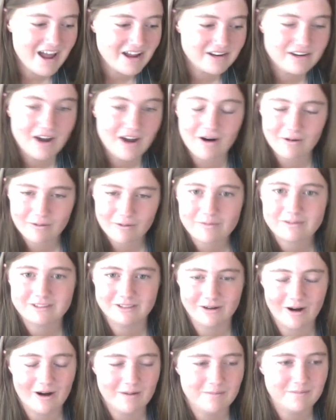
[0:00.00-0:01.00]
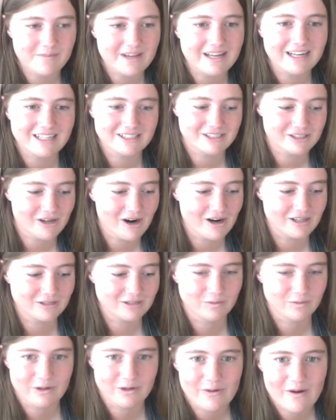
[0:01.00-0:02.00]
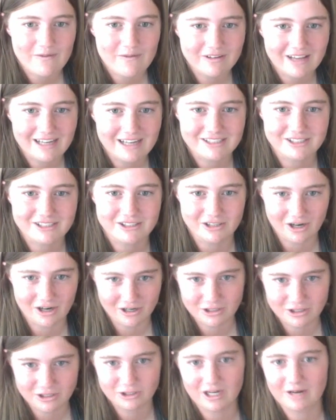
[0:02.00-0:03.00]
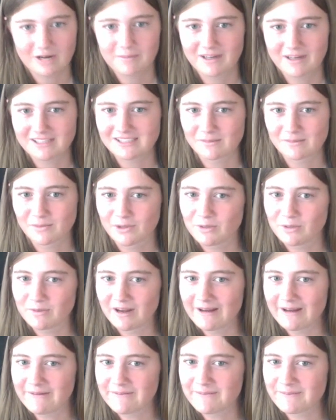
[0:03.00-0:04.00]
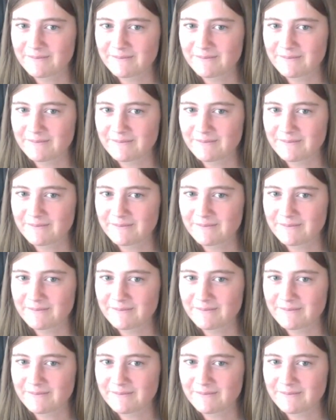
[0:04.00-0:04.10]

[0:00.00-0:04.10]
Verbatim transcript: no, so on meeting stars, were you ever like starstruck by someone you met?